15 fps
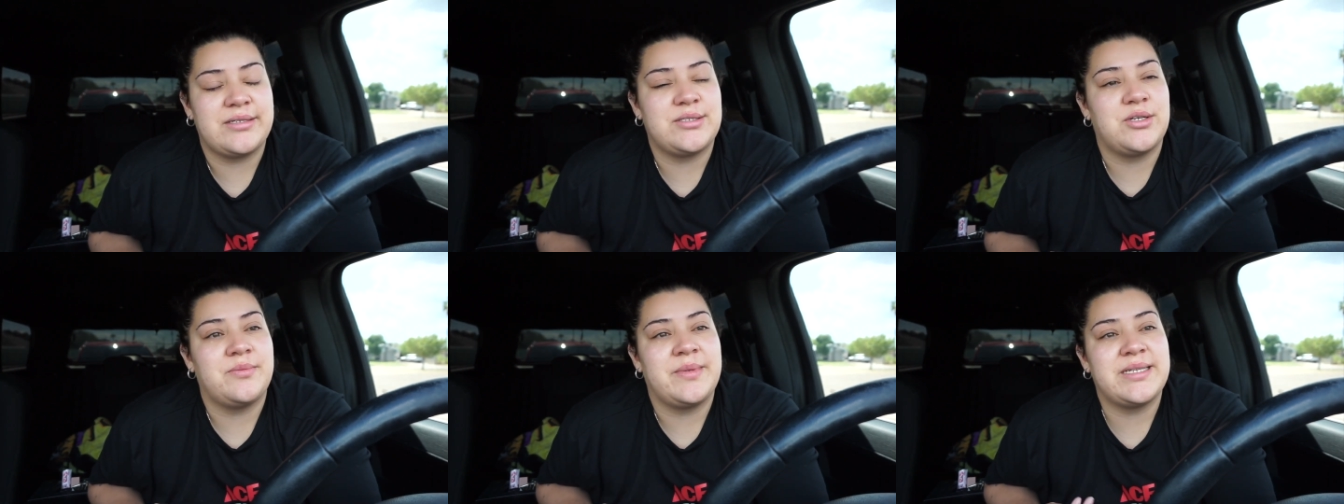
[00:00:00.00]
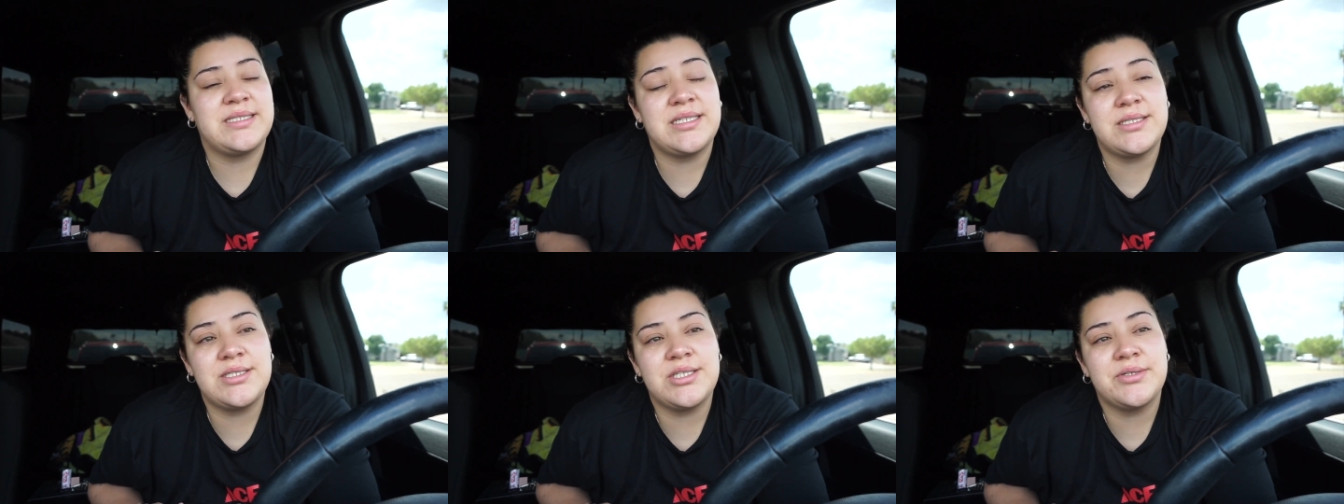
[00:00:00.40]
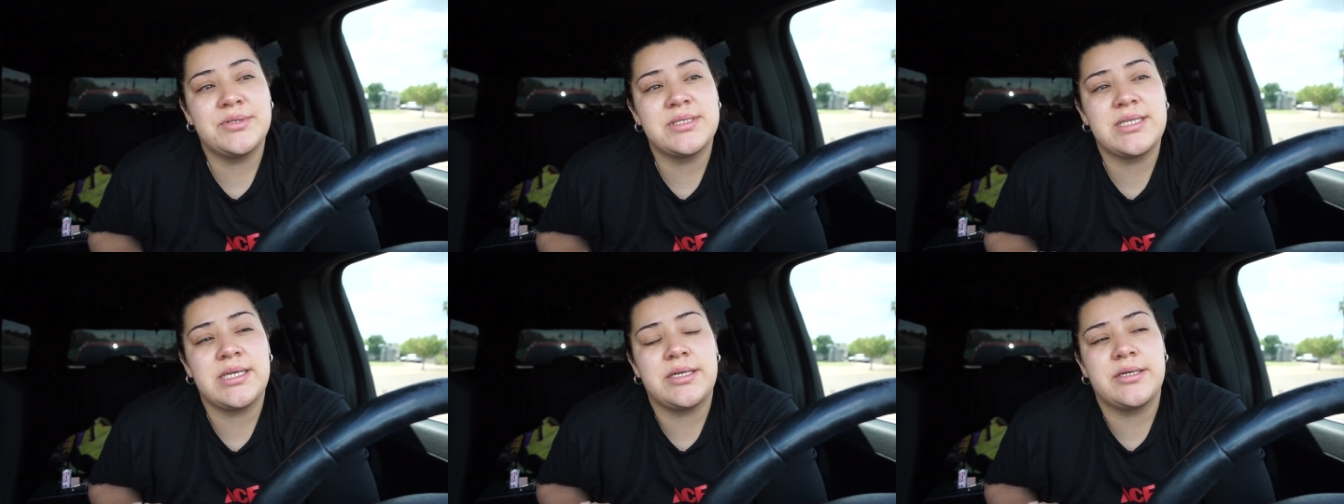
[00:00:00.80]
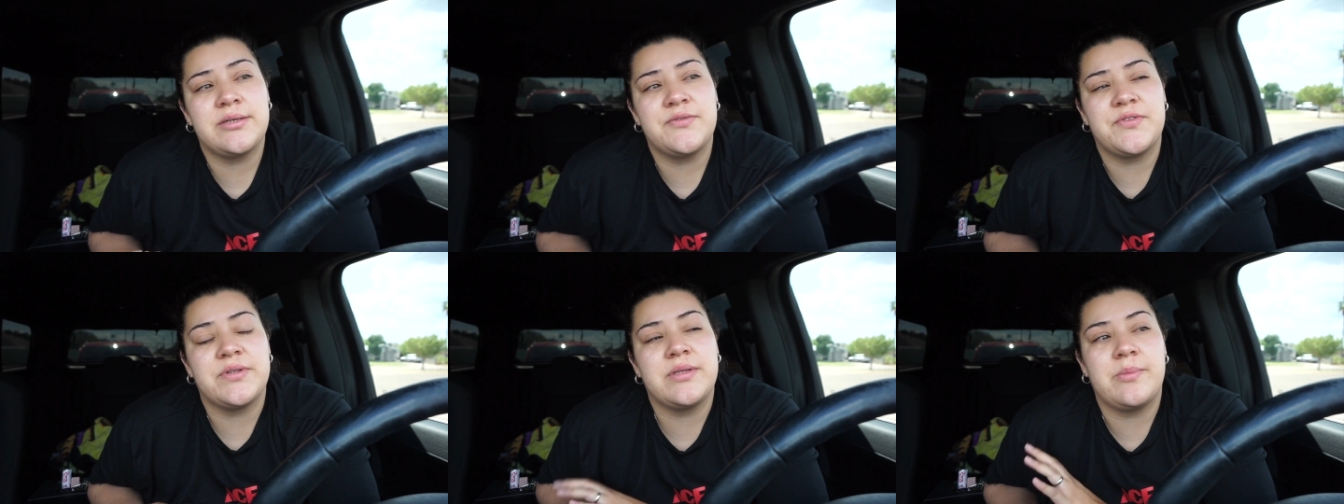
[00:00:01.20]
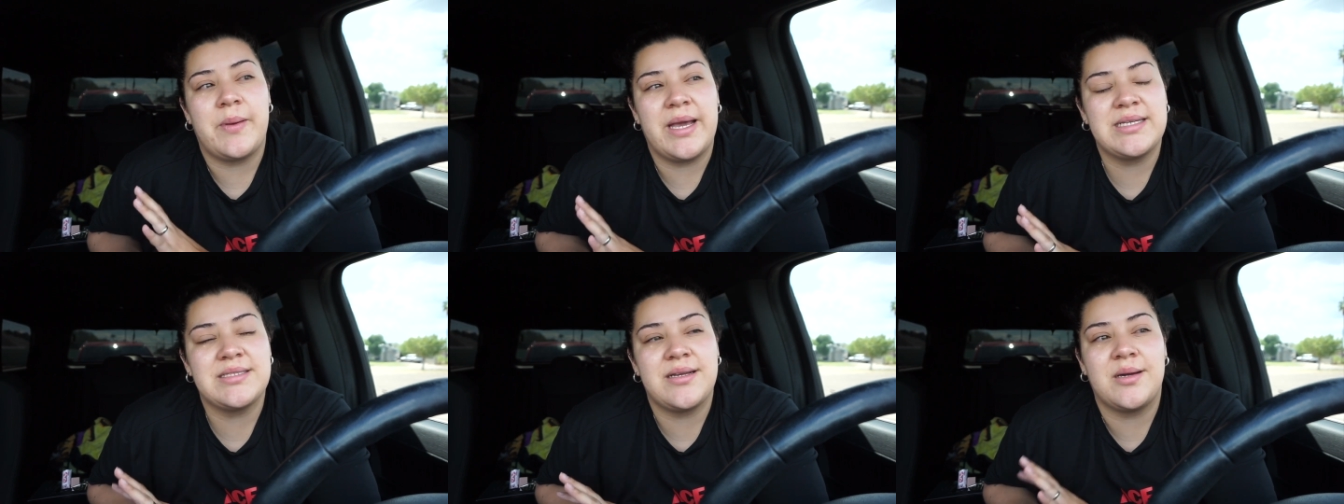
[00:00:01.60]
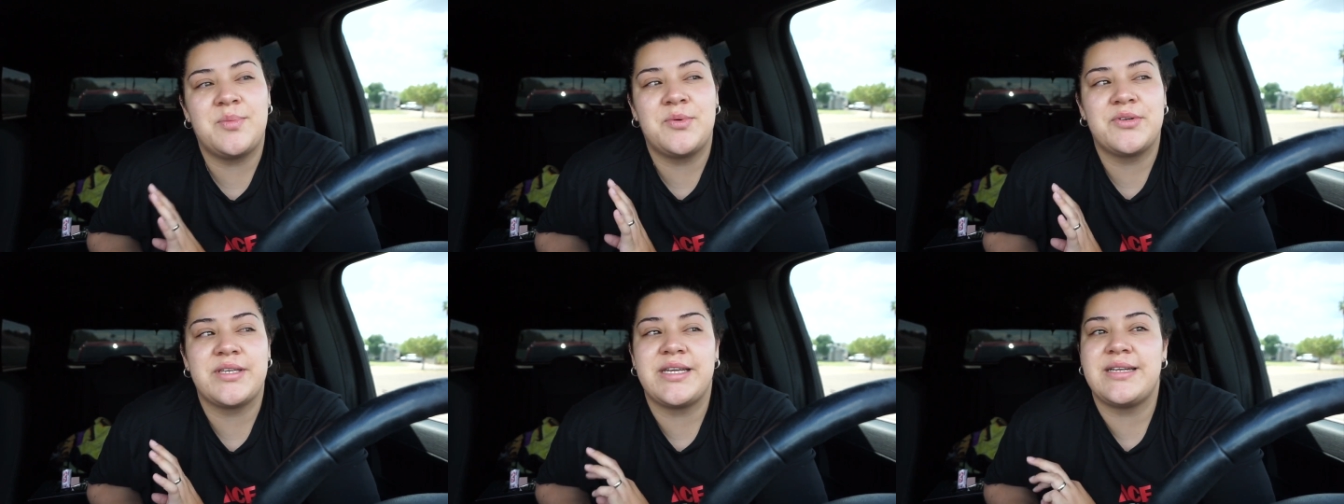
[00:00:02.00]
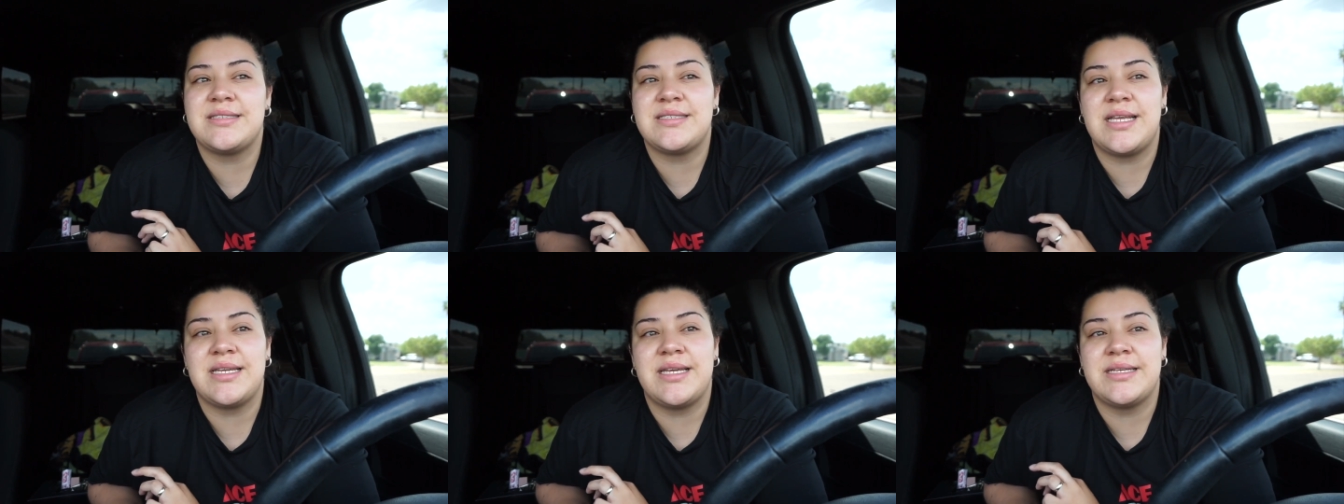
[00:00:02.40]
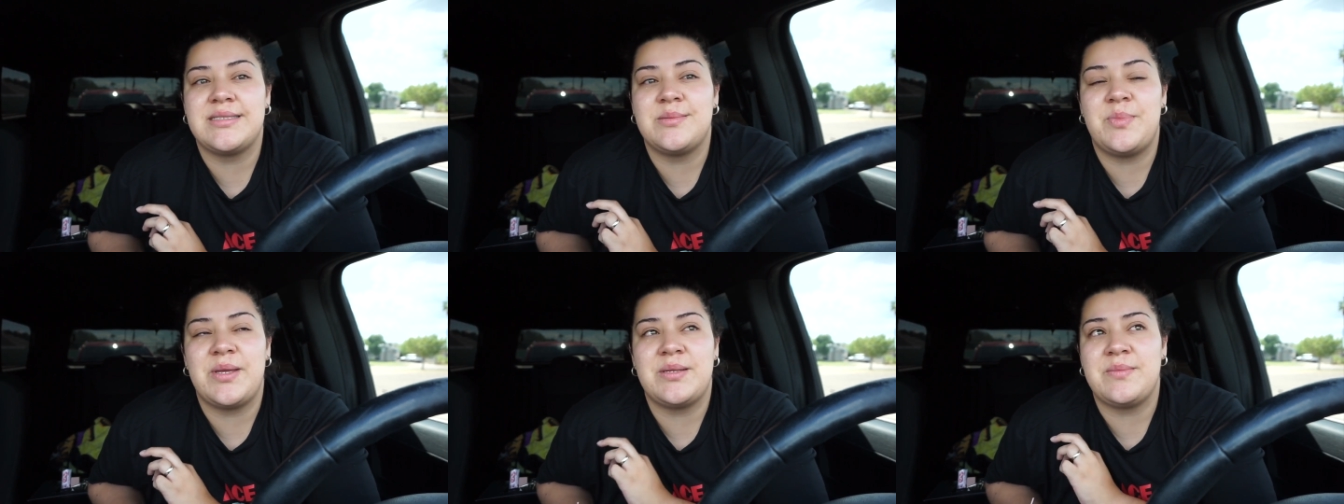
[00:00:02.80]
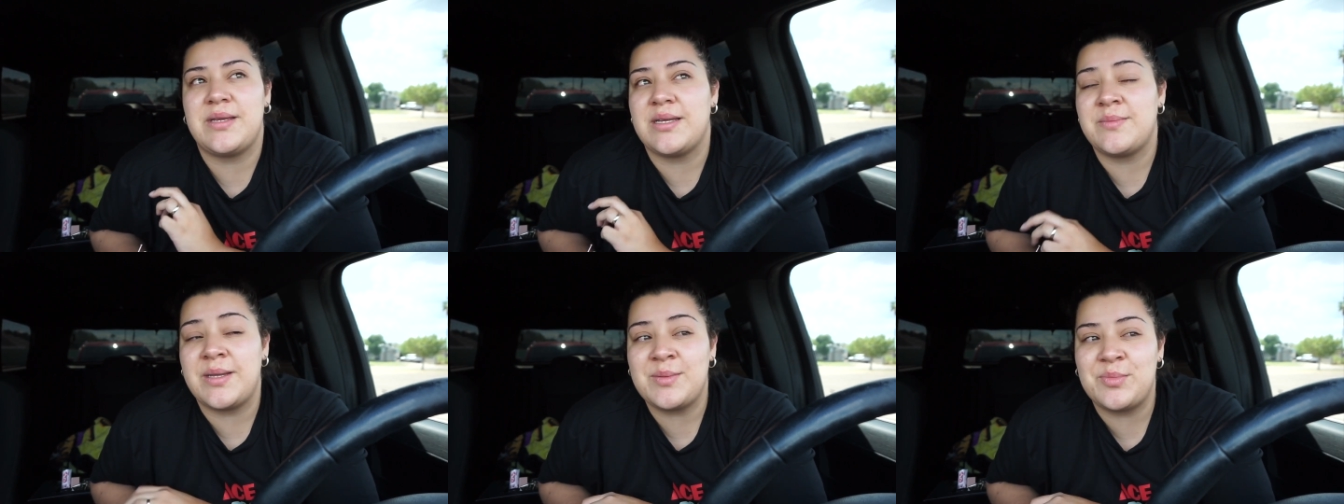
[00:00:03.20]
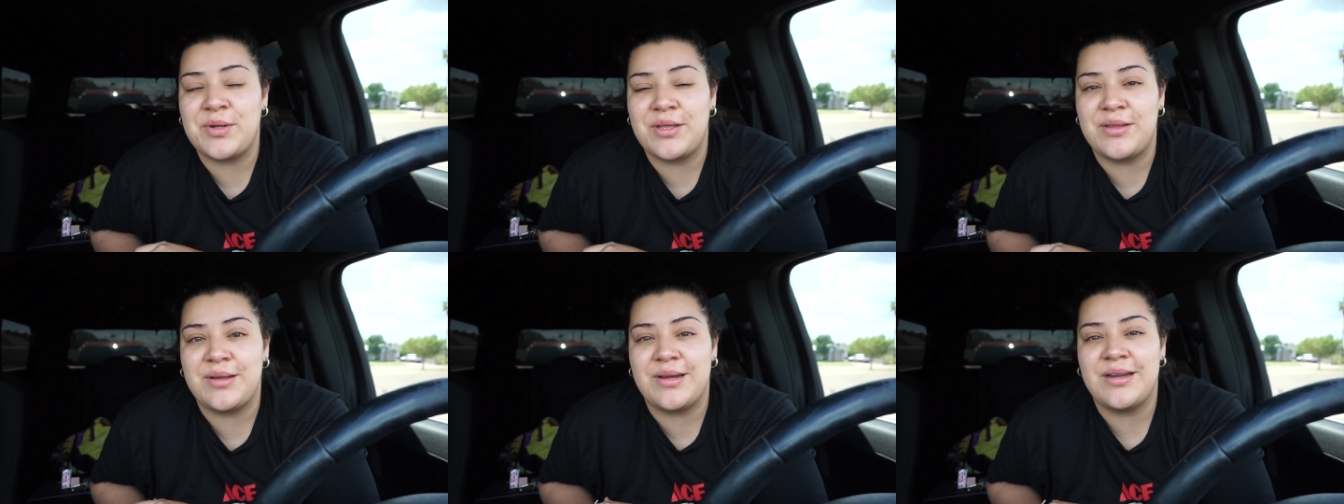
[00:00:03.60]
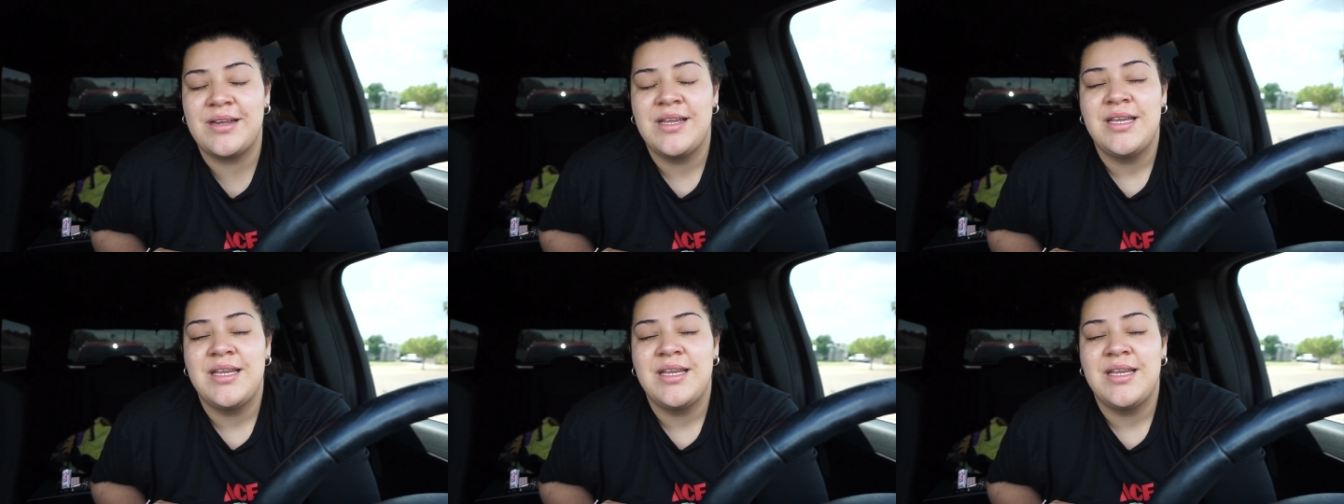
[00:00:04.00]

So my sister was here, and for the past couple years, like, it's been me and my brother.